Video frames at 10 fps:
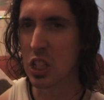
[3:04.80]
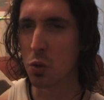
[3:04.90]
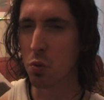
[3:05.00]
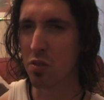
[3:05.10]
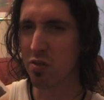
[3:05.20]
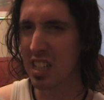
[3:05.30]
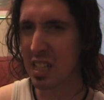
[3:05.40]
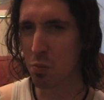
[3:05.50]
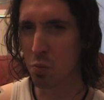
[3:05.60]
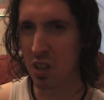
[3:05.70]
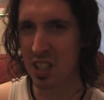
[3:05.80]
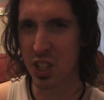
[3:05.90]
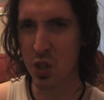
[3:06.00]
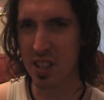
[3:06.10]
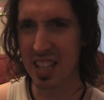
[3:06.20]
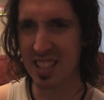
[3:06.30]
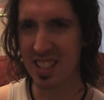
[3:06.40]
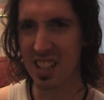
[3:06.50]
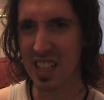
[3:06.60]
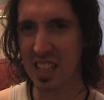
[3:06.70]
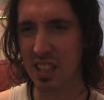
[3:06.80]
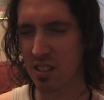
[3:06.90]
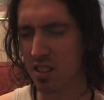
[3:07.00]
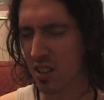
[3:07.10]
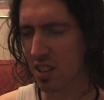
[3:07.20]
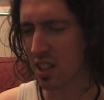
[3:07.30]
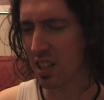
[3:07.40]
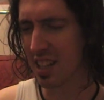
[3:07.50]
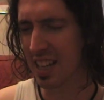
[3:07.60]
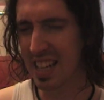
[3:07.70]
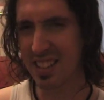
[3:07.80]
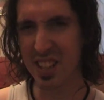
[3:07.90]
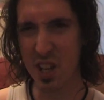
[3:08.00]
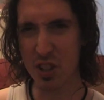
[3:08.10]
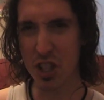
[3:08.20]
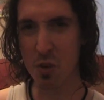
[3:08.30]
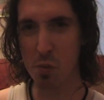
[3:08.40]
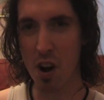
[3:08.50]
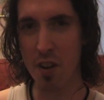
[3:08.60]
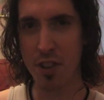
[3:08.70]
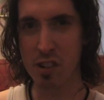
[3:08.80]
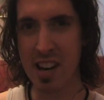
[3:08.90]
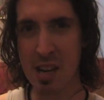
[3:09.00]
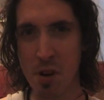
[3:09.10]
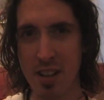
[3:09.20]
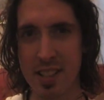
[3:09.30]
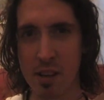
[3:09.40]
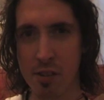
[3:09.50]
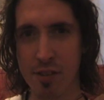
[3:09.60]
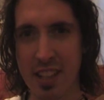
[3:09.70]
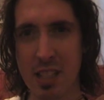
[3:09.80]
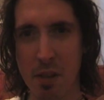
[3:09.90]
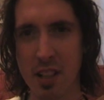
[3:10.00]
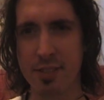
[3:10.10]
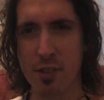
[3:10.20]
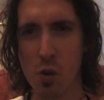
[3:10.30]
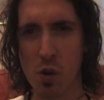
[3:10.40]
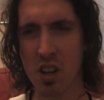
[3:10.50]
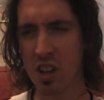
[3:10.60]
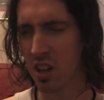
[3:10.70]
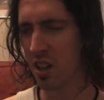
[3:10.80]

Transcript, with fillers: Do I really want to do this? Like, is YouTube worth degrading myself this much for?